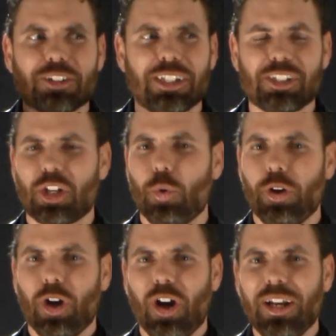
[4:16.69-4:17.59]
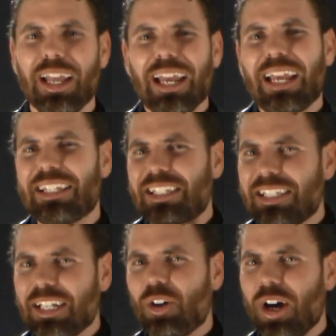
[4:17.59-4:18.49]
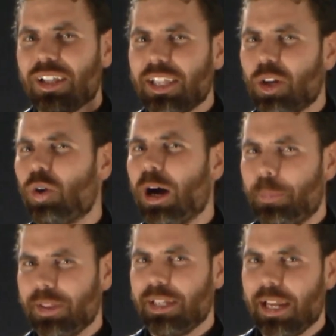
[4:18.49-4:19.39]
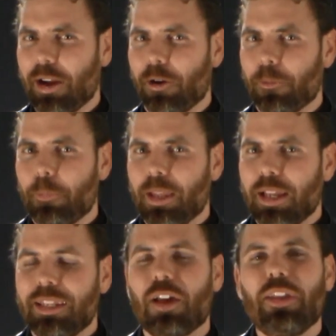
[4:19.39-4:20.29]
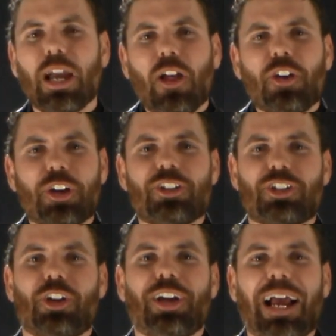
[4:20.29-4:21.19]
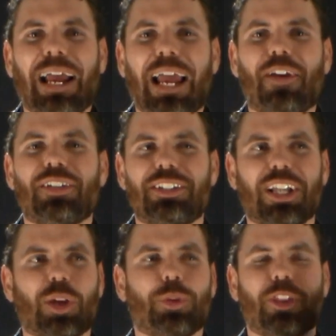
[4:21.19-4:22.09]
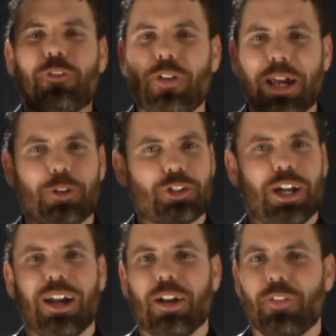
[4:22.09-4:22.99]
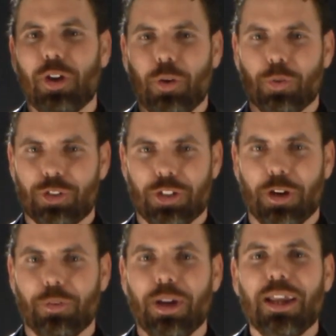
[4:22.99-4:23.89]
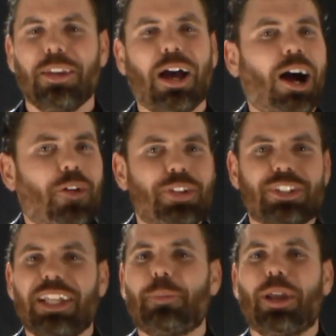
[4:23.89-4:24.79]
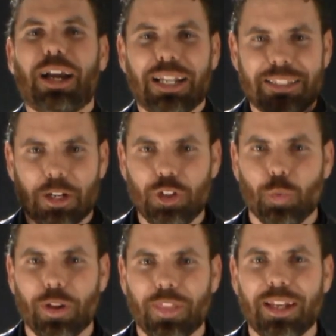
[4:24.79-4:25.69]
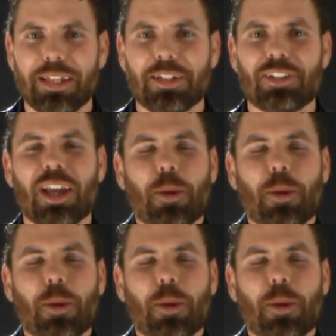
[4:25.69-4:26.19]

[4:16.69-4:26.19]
else that's going on is still a little up in the air. Now, the other concern I have is dealing with the final shot of the whole show. Now, obviously, I'm not going to tell you what that is,